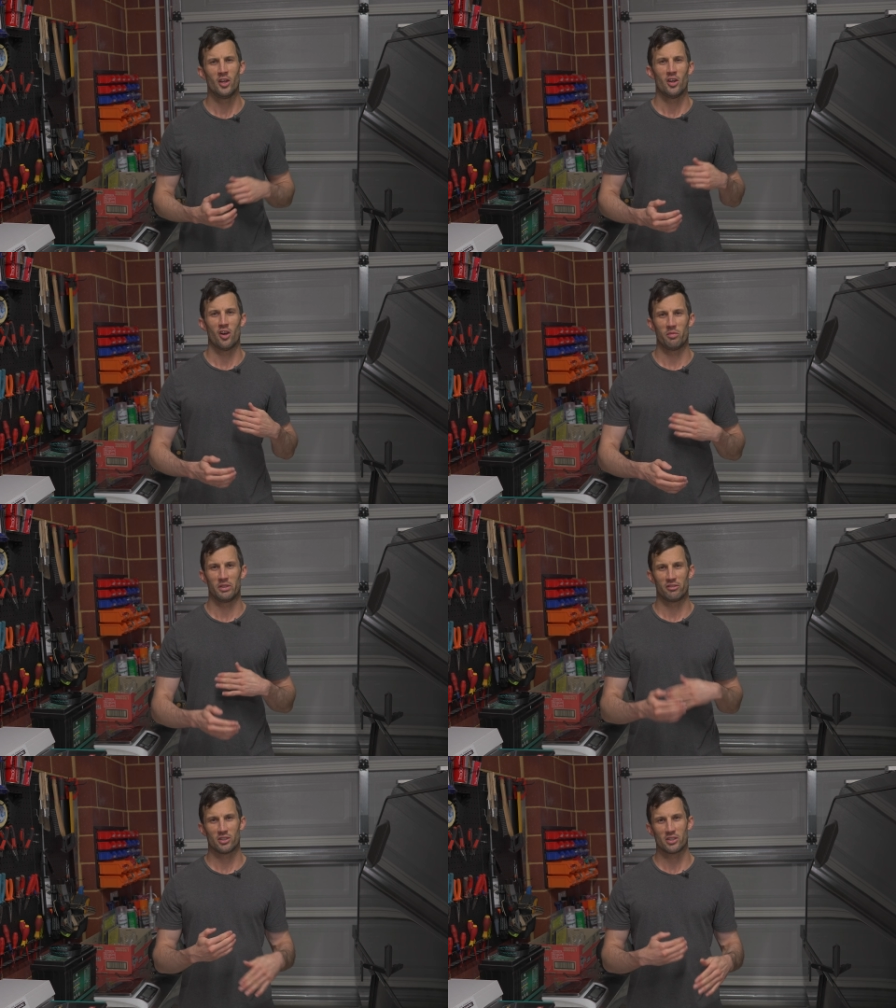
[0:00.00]
I've been
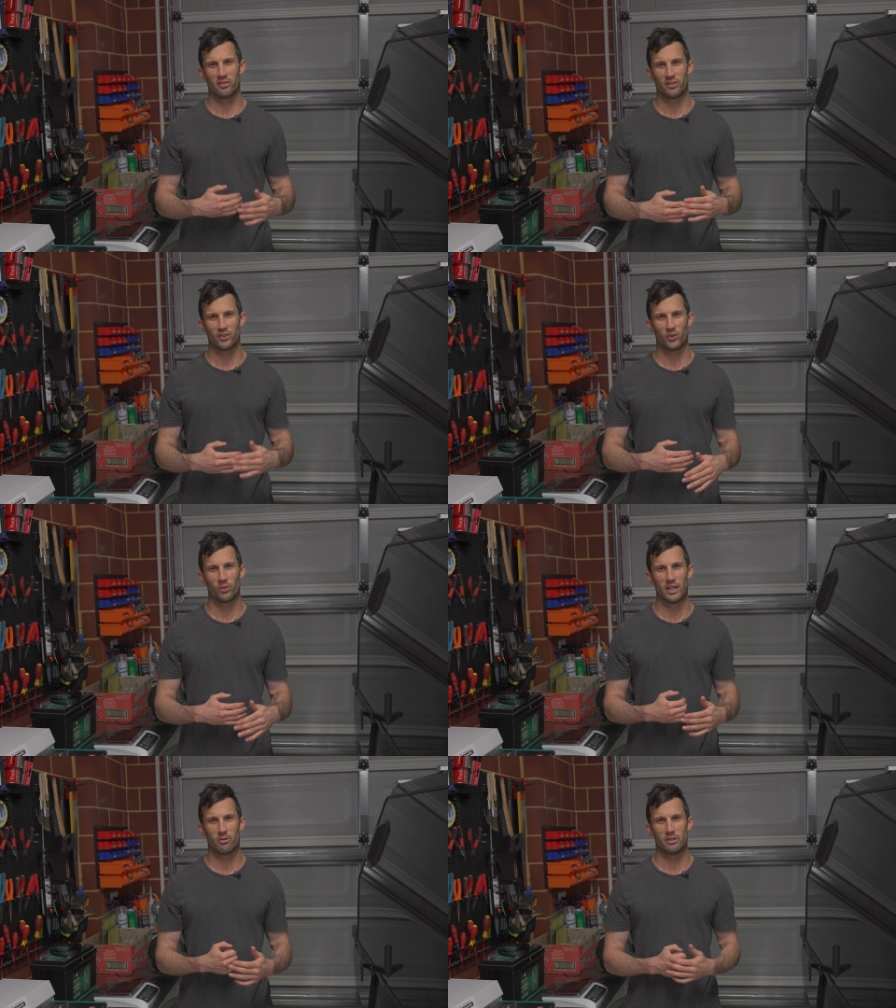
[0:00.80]
trying to reduce
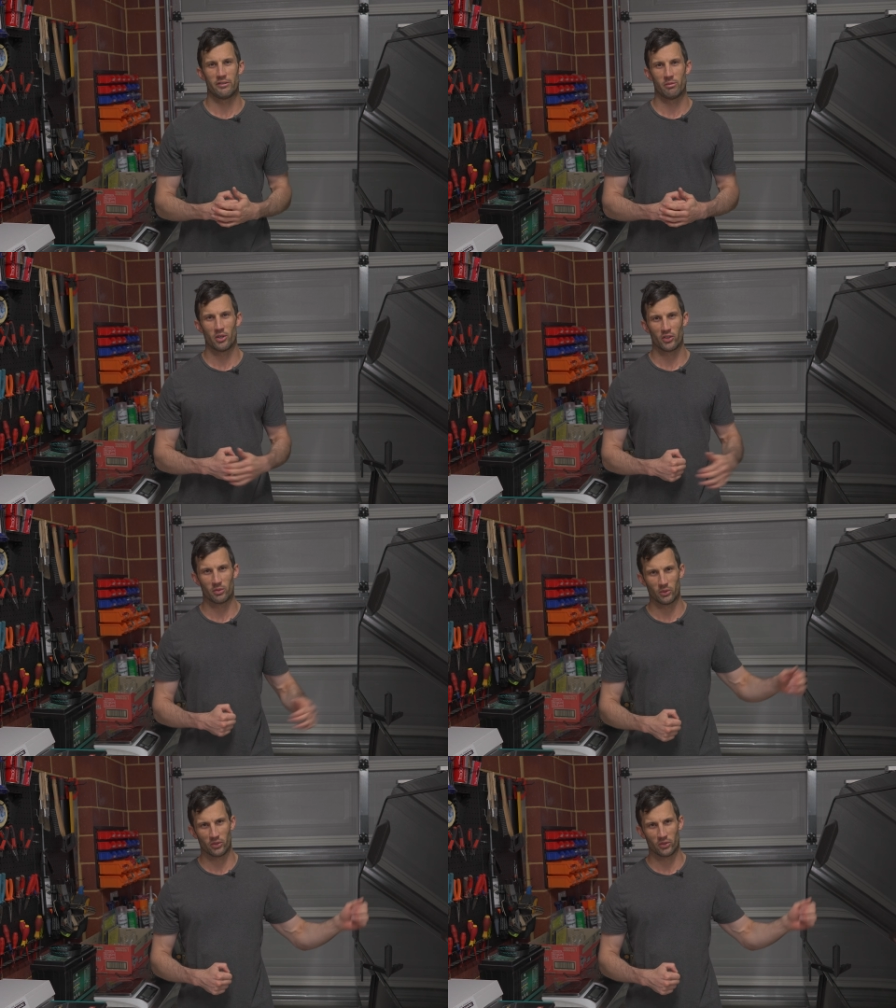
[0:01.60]
weight wherever possible.